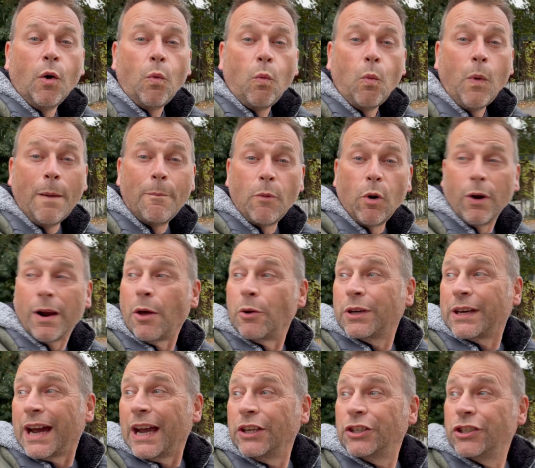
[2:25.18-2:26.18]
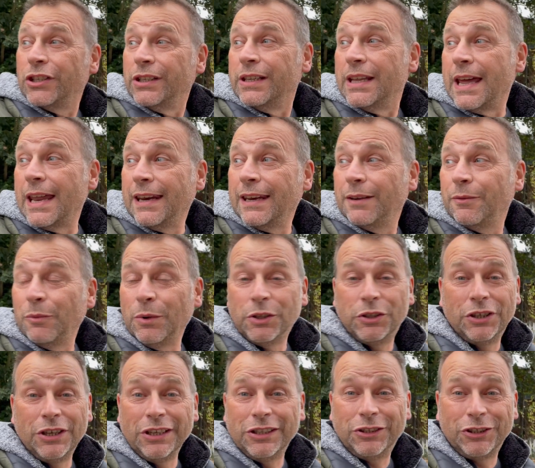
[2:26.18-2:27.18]
One more location then,
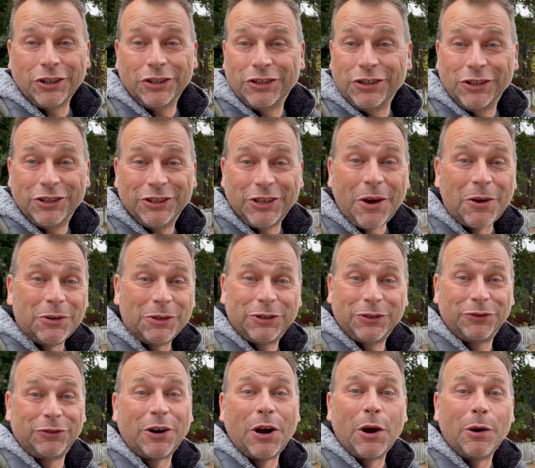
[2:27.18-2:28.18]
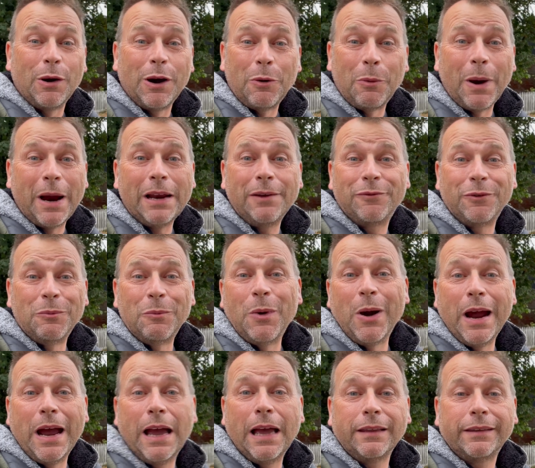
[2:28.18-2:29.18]
which is just a stone's throw away from
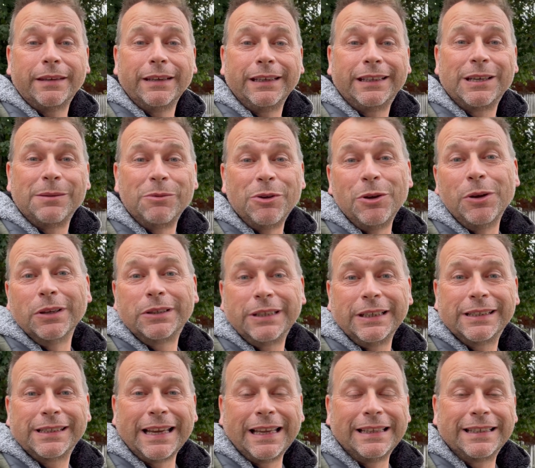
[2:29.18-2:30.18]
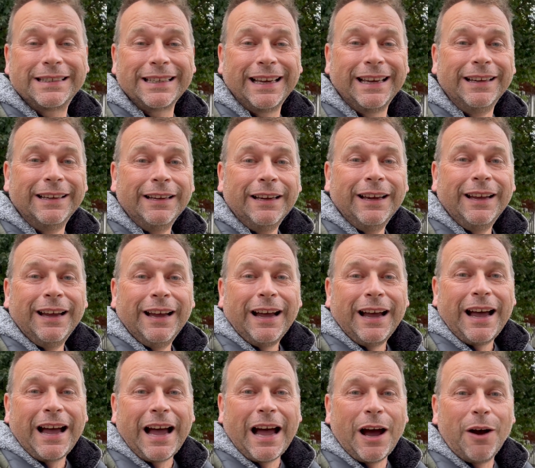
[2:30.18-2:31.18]
where the community centre
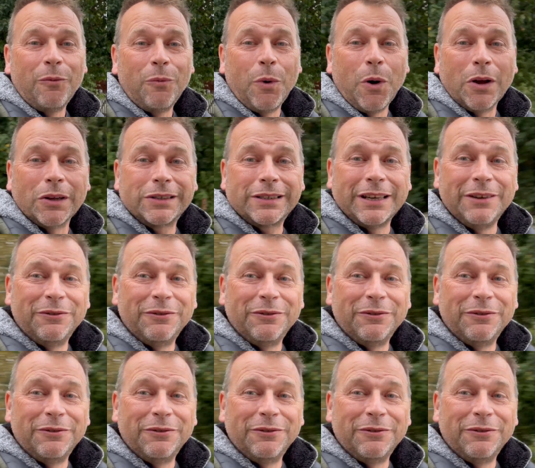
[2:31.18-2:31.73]
was.